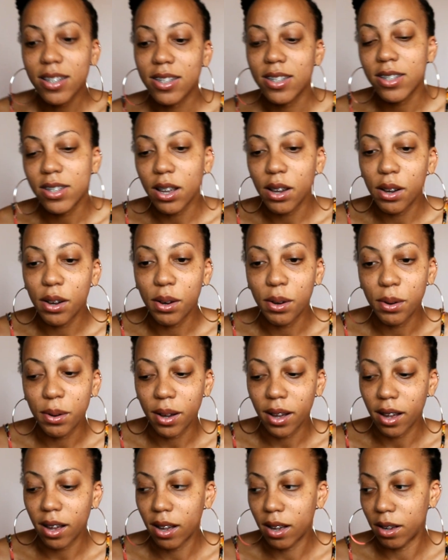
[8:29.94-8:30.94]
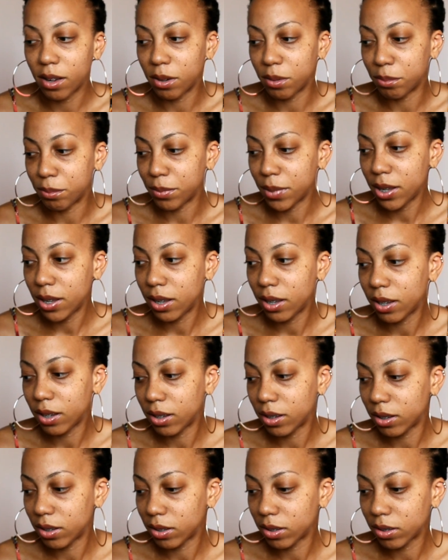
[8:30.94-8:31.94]
So um,
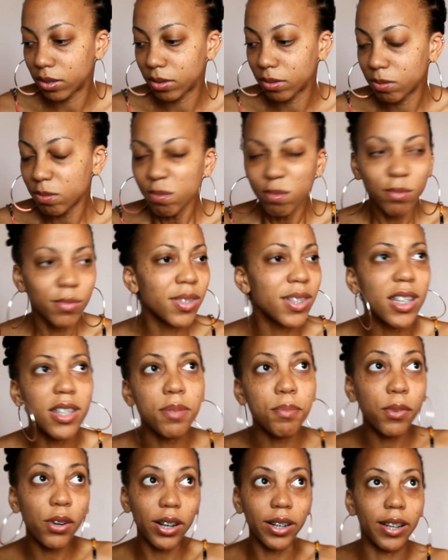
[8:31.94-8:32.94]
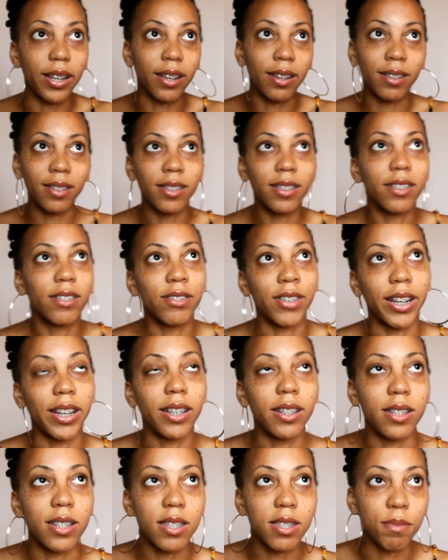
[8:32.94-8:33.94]
this morning,
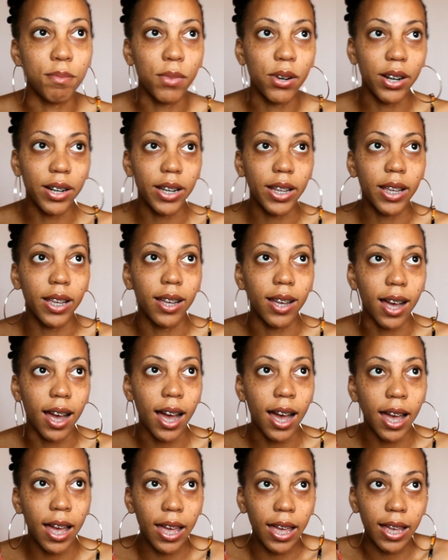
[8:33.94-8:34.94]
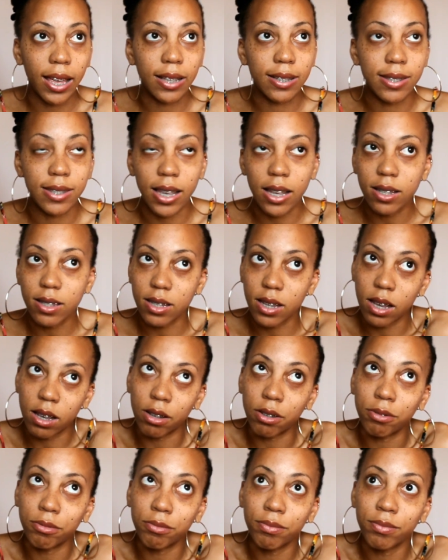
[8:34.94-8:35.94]
right, this morning I sat
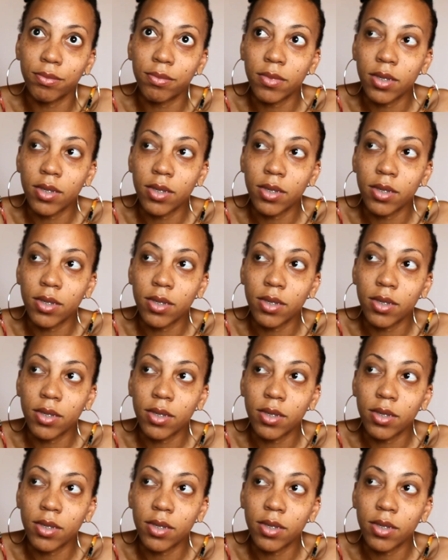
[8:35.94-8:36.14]
down